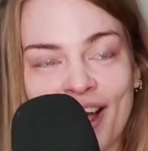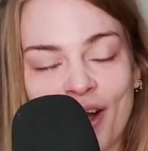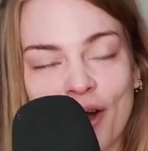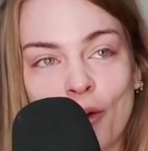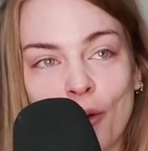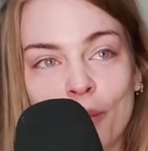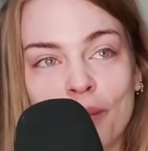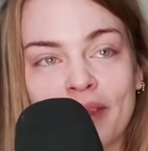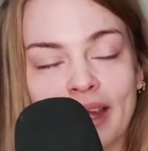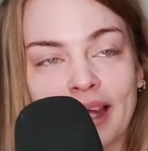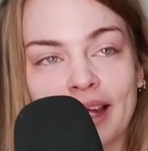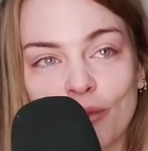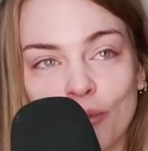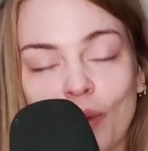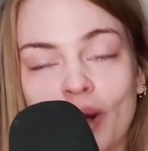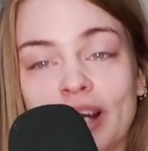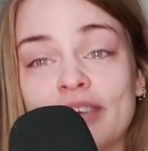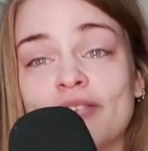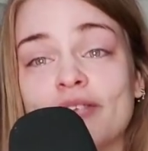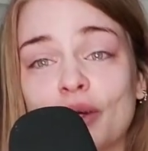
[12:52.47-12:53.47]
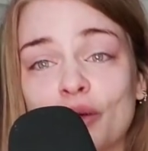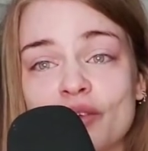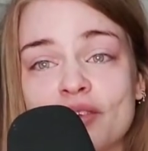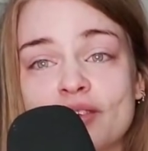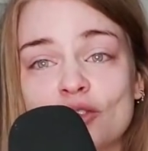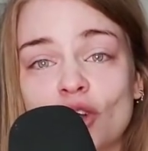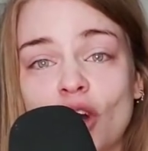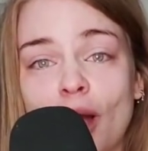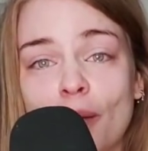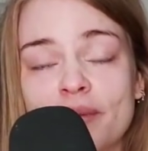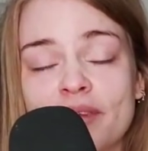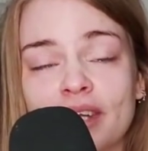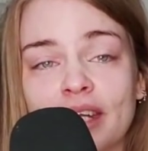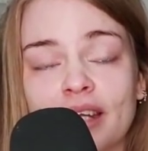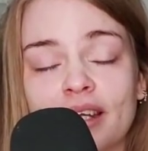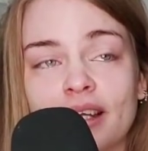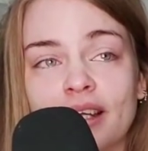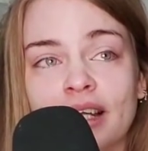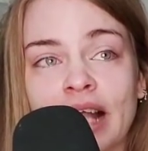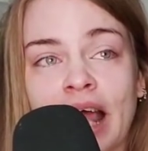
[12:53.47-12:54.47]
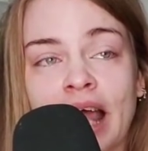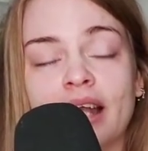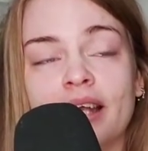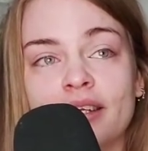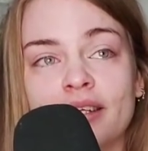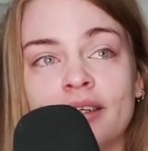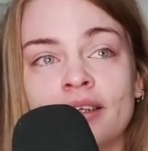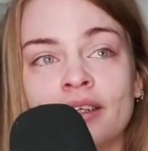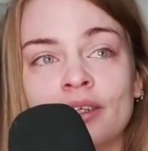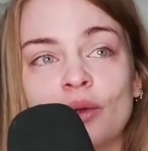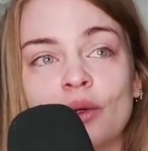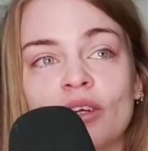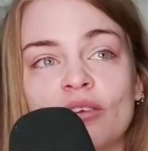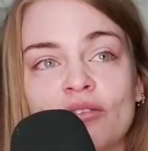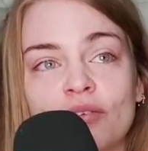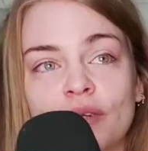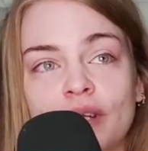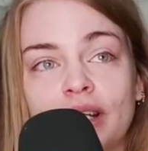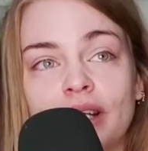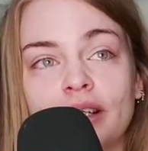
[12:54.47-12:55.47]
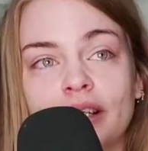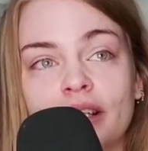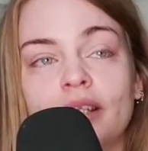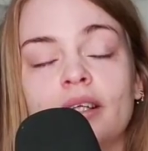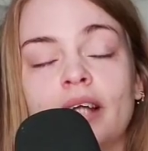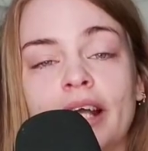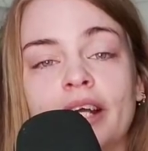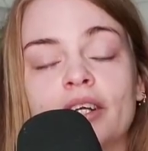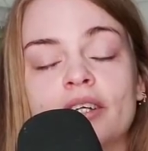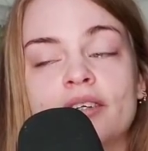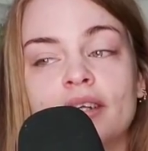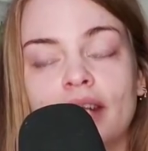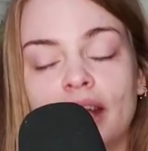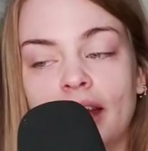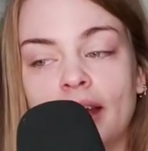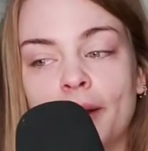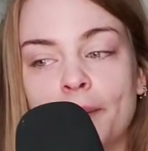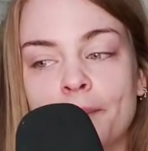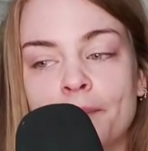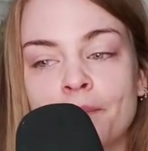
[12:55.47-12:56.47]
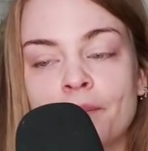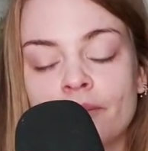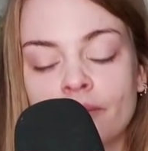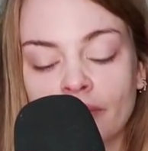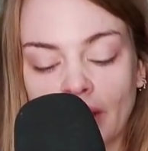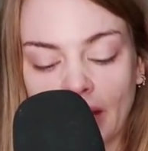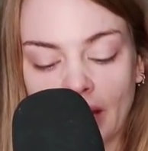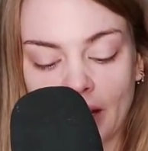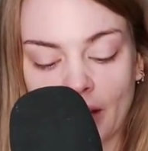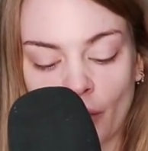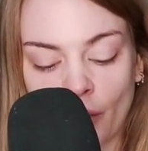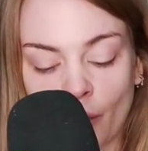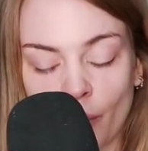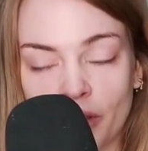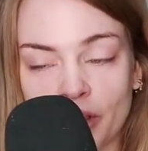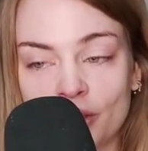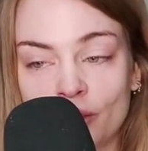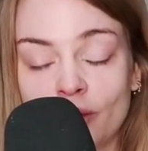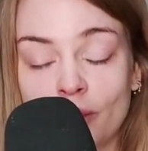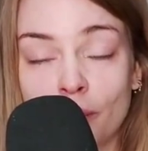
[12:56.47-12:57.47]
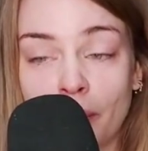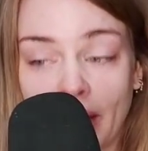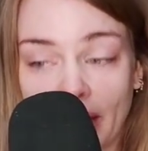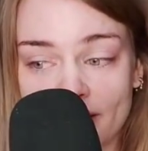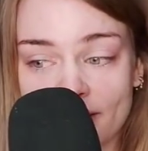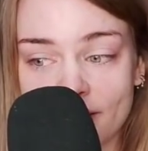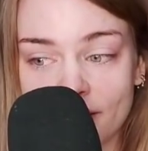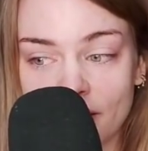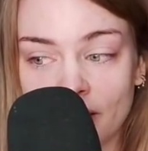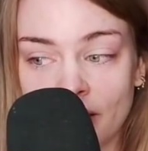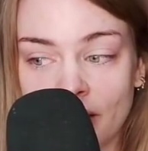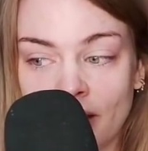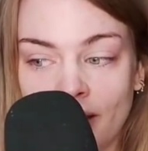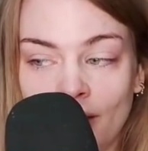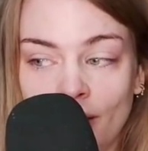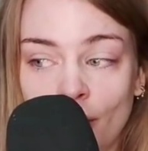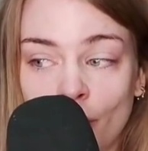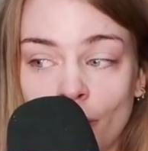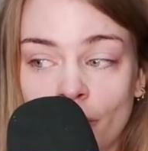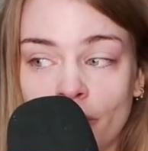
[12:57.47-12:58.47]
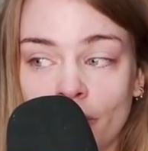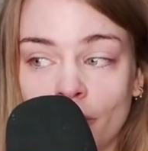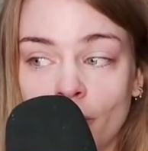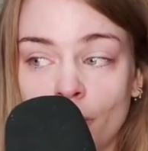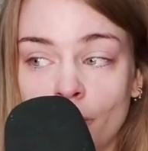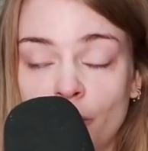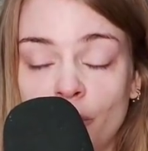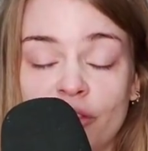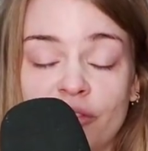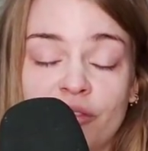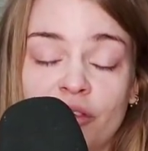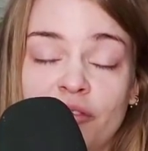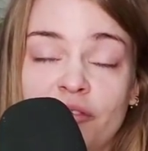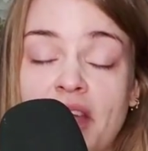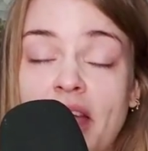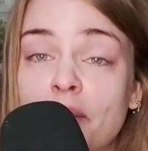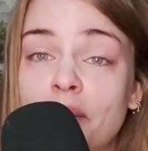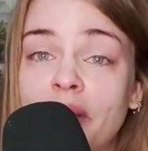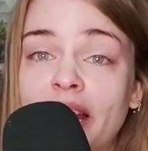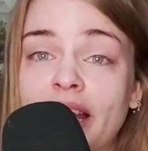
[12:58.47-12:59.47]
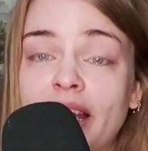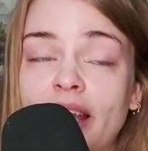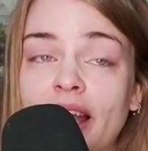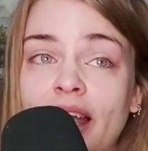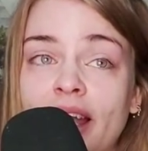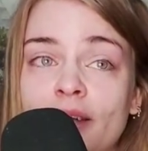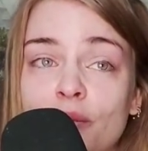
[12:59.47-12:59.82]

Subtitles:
I hope that one of those drops and you can feel a little lighter today. And I wish you the best with your beautiful family